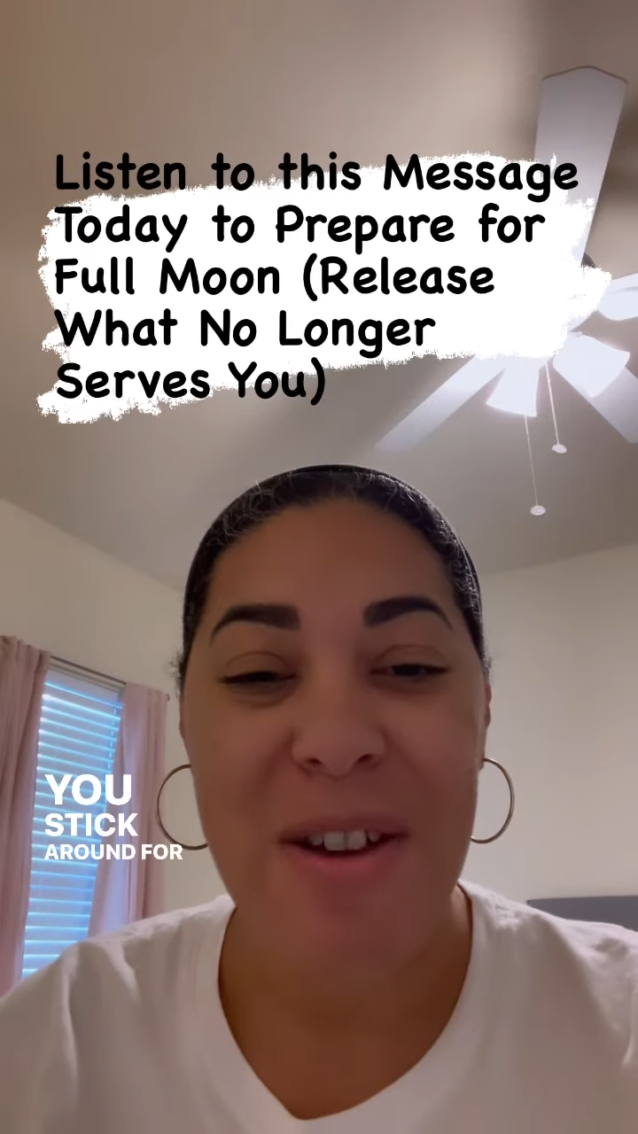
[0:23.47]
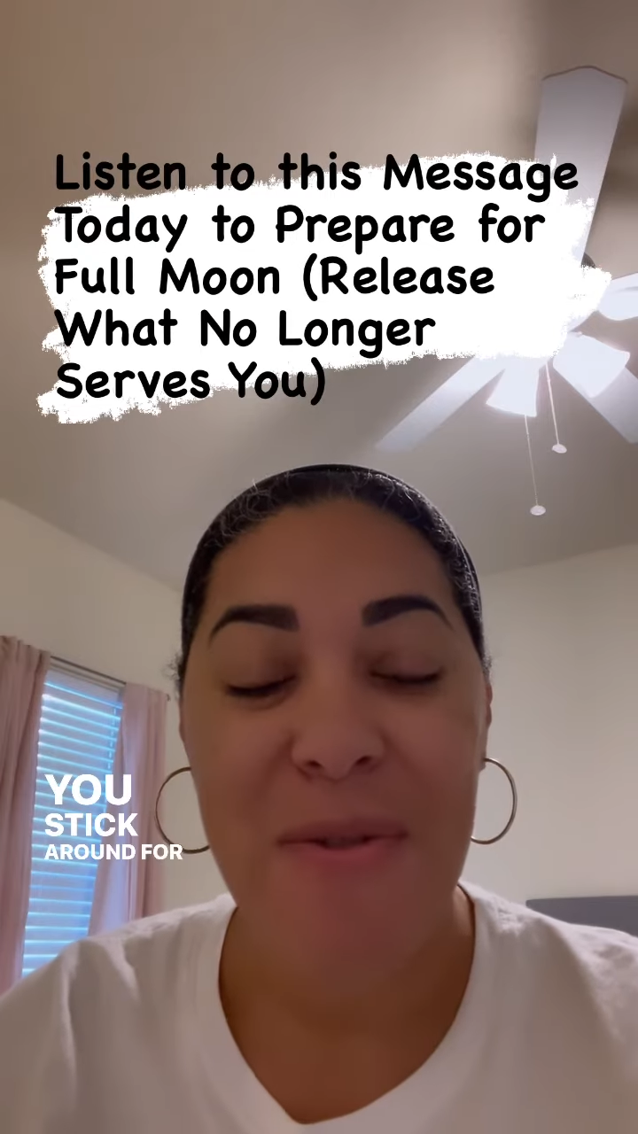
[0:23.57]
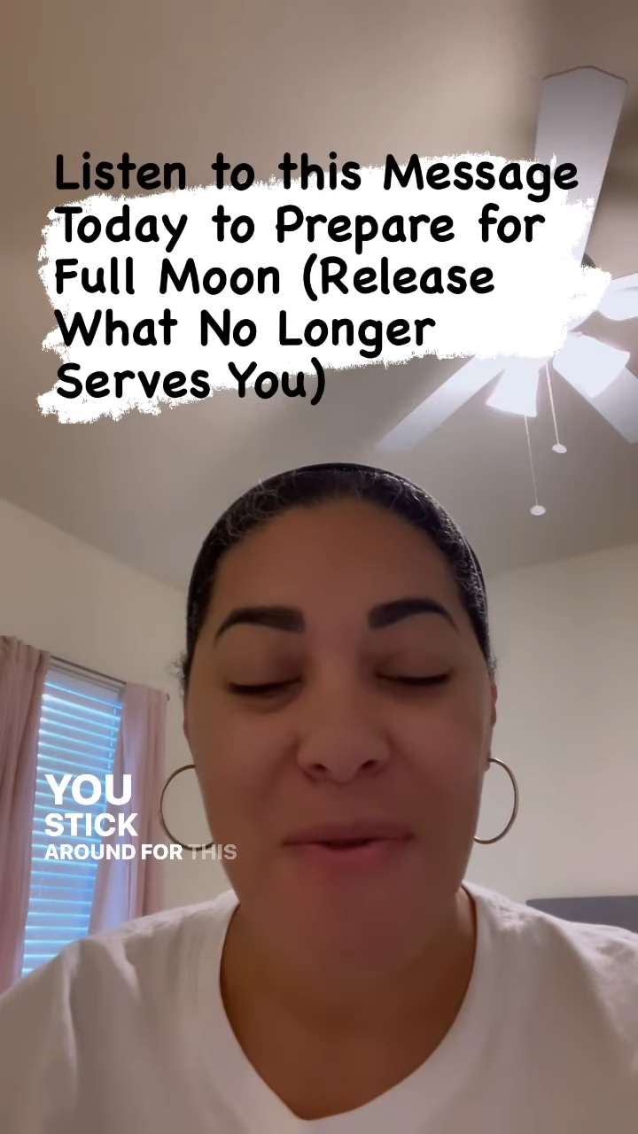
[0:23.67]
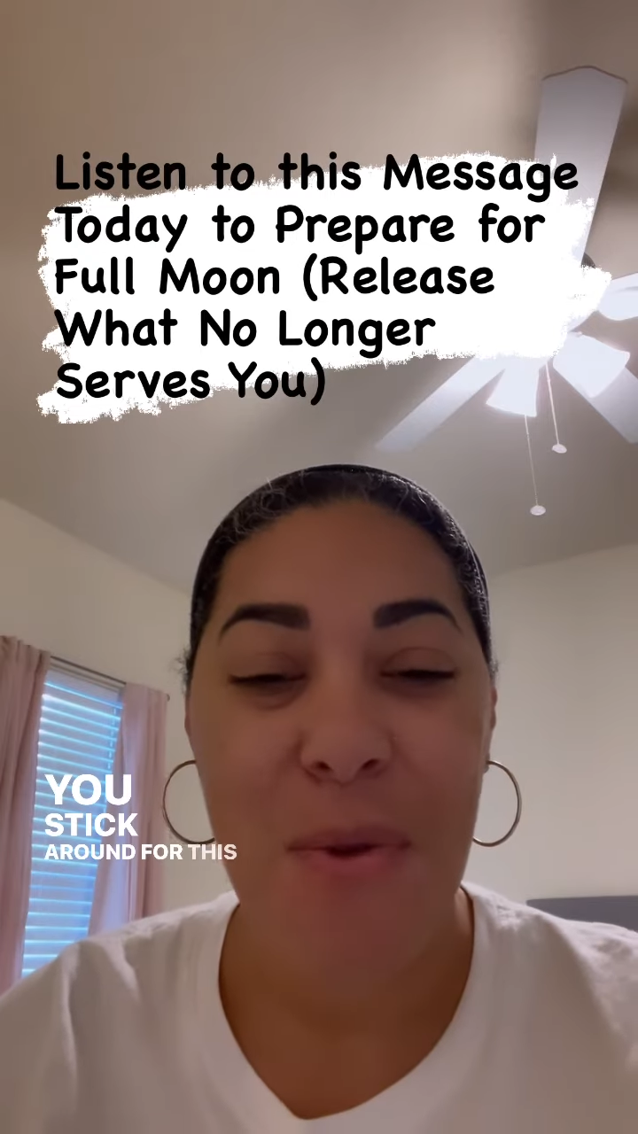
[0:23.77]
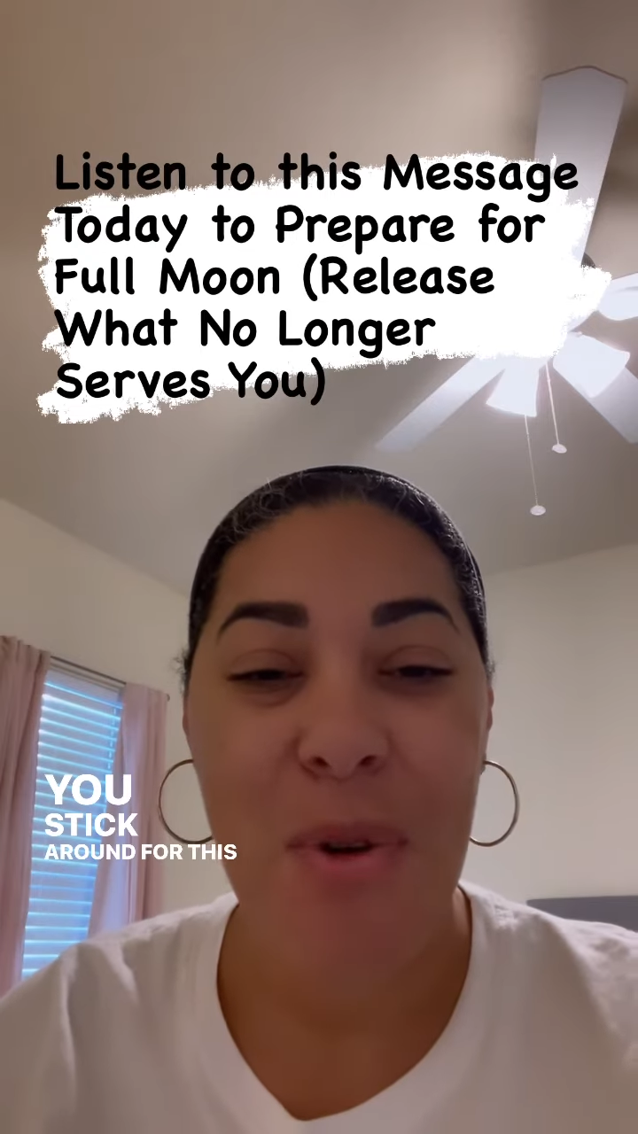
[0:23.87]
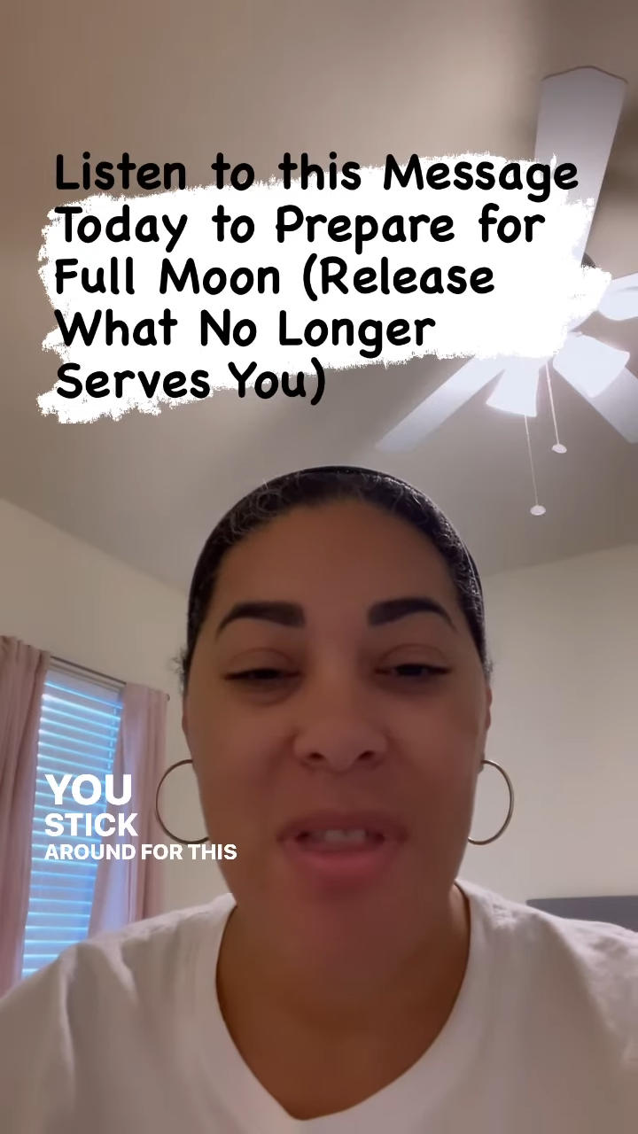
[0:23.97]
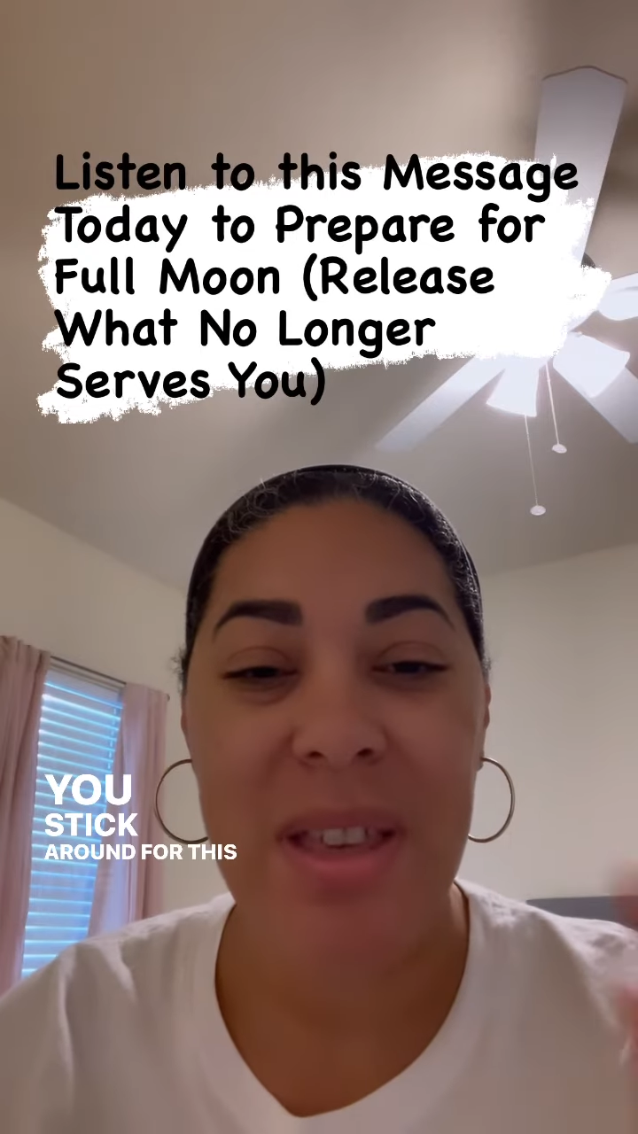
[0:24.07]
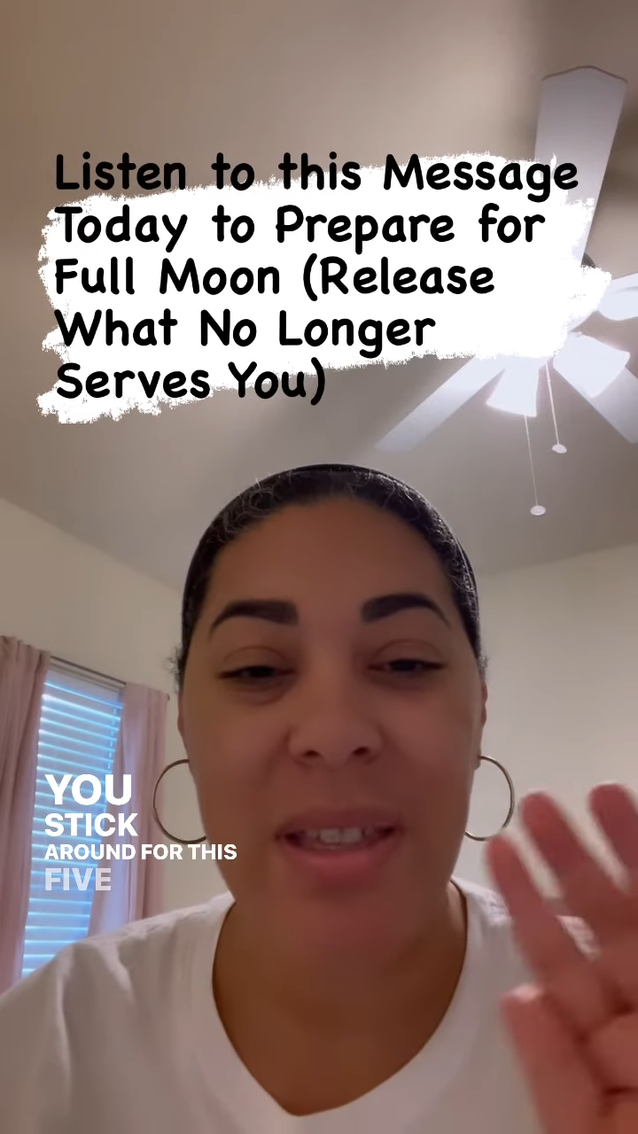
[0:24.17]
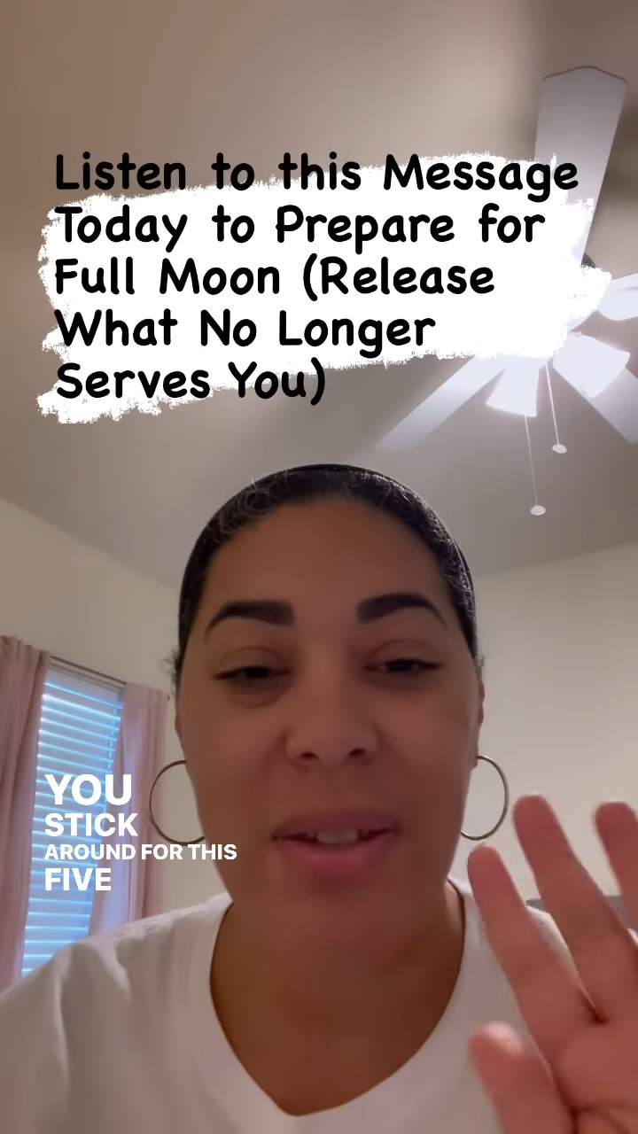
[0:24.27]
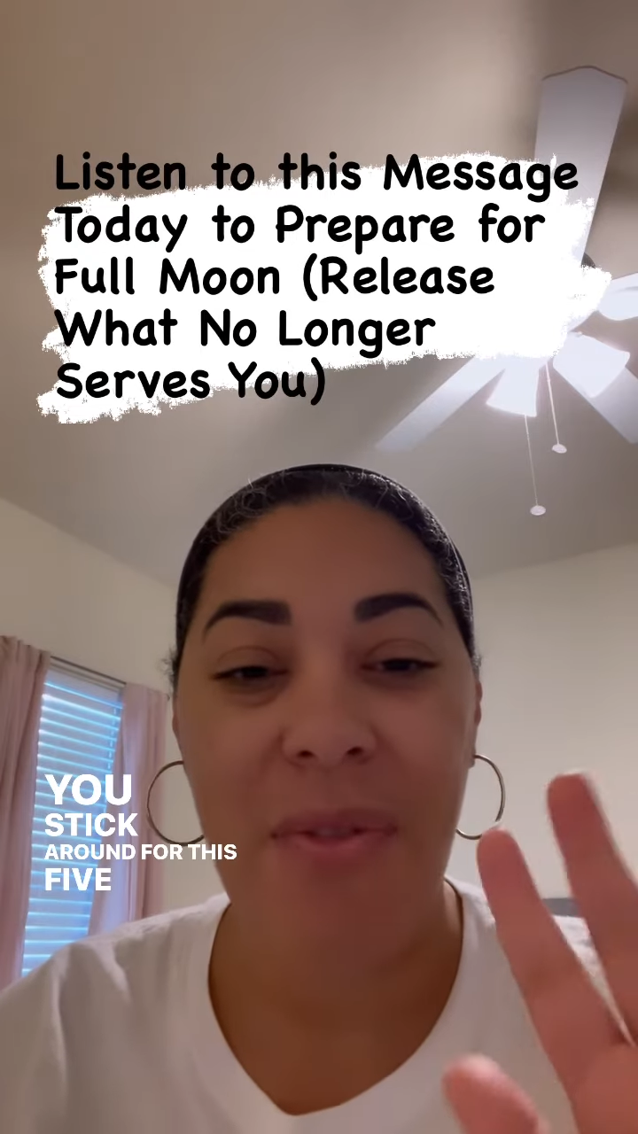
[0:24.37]
for
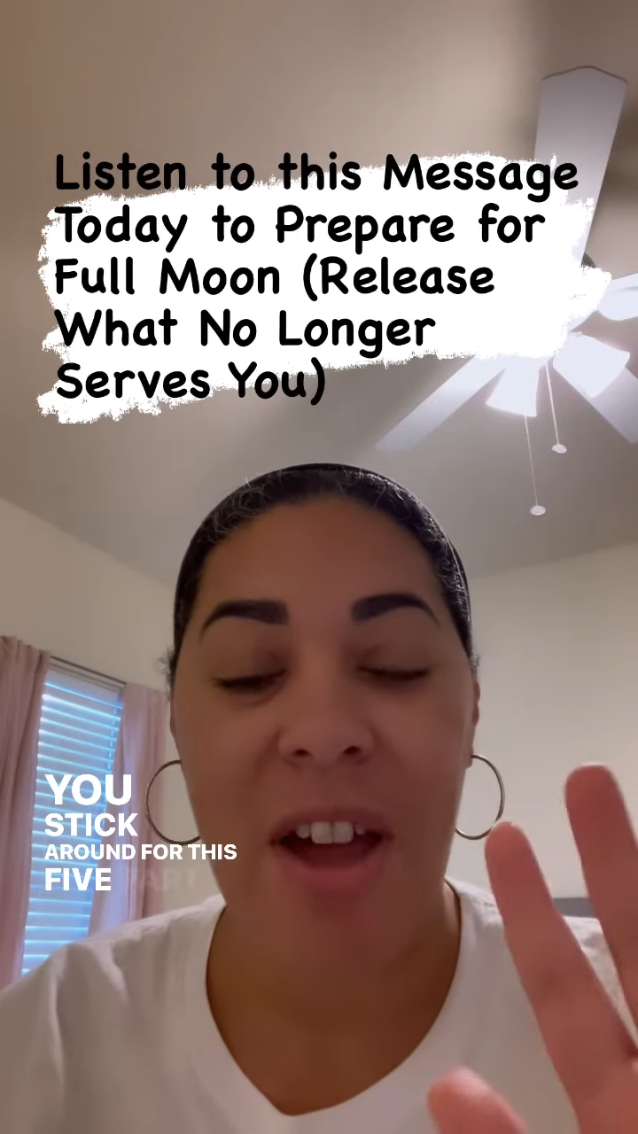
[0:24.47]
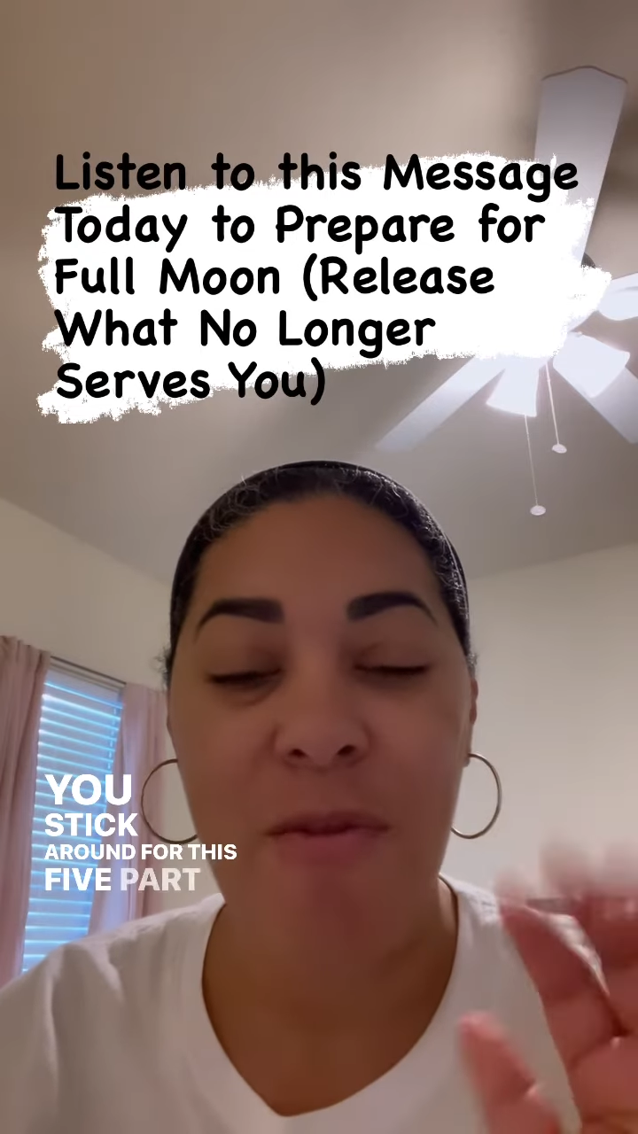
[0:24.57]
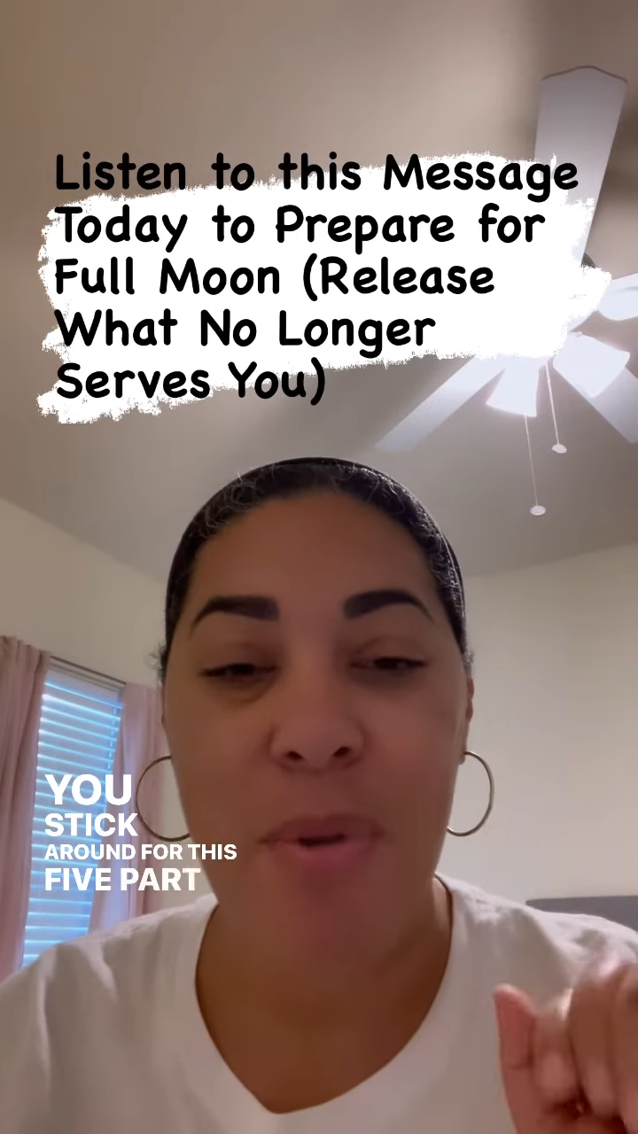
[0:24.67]
this five